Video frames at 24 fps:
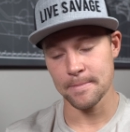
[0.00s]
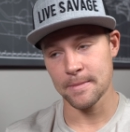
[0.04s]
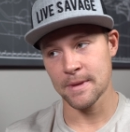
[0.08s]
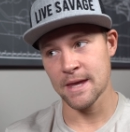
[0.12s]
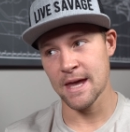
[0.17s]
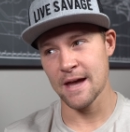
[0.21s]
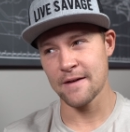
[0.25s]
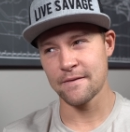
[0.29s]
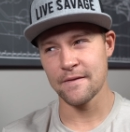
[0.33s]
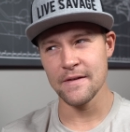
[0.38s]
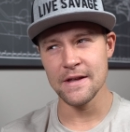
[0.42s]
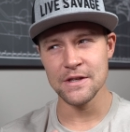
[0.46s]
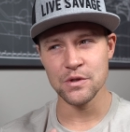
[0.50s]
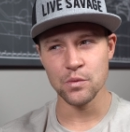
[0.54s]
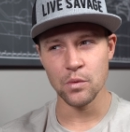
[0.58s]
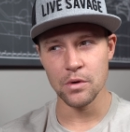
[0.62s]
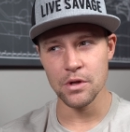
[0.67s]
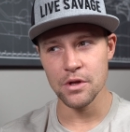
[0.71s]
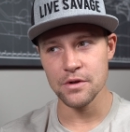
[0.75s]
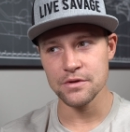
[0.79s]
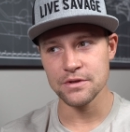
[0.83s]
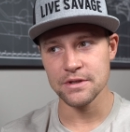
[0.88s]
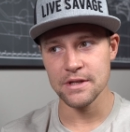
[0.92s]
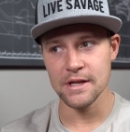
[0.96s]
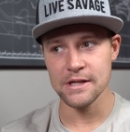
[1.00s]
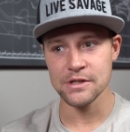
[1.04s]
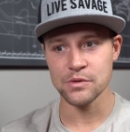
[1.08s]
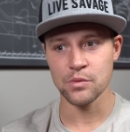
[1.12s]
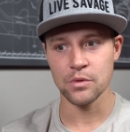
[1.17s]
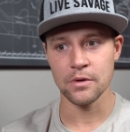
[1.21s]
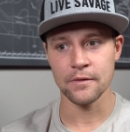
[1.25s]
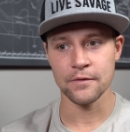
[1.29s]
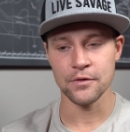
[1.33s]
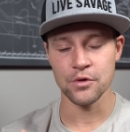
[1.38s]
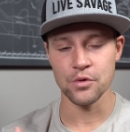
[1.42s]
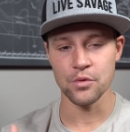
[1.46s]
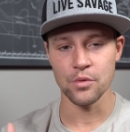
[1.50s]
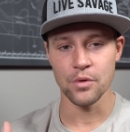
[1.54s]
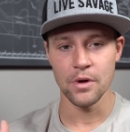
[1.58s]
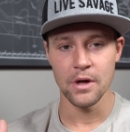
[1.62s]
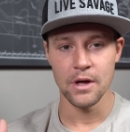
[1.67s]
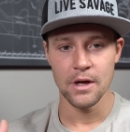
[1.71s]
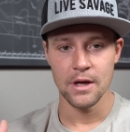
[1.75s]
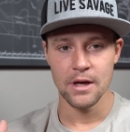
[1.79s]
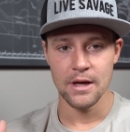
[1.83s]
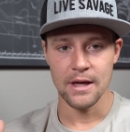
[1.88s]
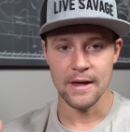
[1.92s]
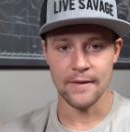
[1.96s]
Caffeine's one of those things where if you
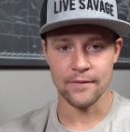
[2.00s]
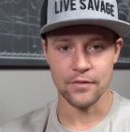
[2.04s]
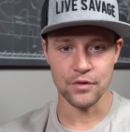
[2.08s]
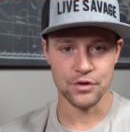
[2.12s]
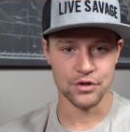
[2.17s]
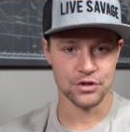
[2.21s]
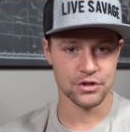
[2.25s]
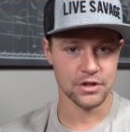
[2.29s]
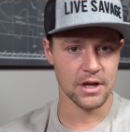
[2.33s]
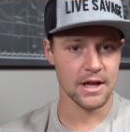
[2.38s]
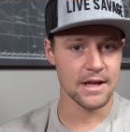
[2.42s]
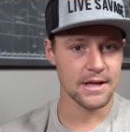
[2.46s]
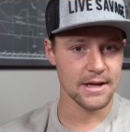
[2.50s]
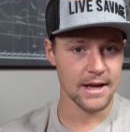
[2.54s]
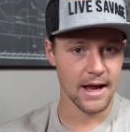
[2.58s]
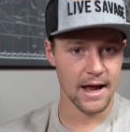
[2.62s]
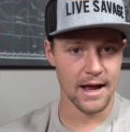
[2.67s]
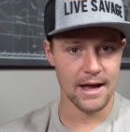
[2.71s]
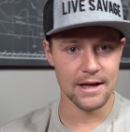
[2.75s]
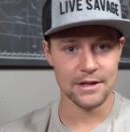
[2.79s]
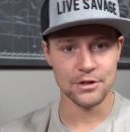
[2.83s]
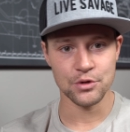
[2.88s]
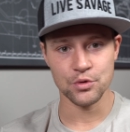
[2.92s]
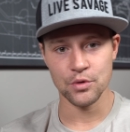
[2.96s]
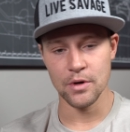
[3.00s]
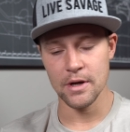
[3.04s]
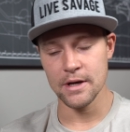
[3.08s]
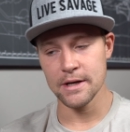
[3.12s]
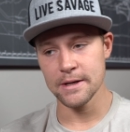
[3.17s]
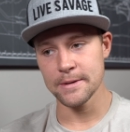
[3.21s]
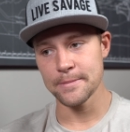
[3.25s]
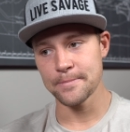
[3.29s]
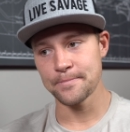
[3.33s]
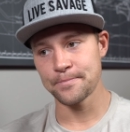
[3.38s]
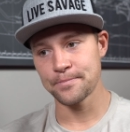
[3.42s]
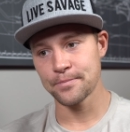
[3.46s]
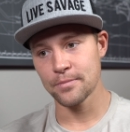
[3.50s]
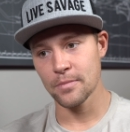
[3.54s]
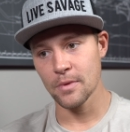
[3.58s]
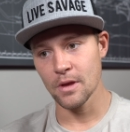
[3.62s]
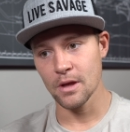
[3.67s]
if you're staying hydrated,